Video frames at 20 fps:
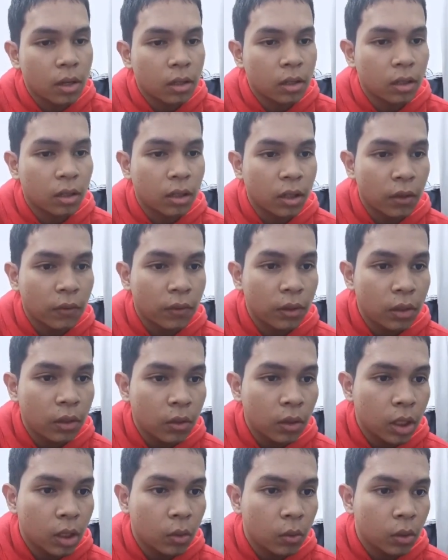The
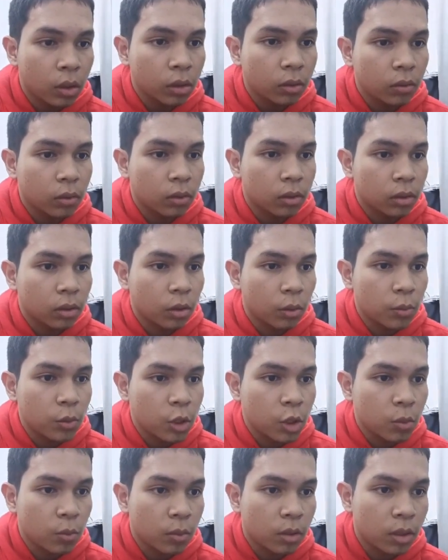revenue equal total
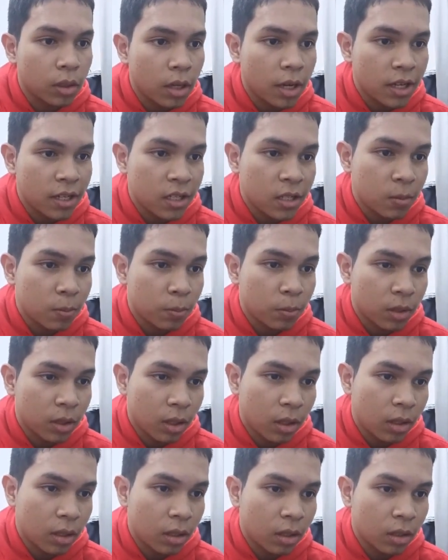consumer
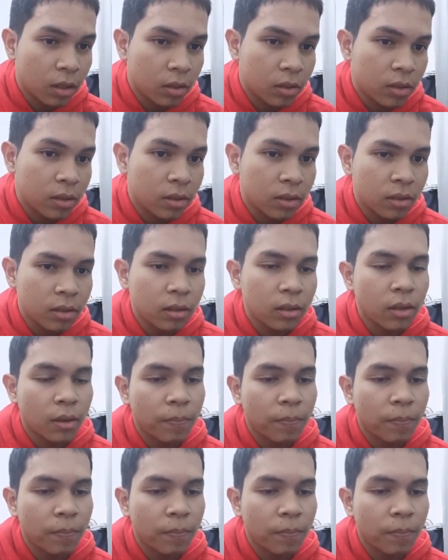expenditure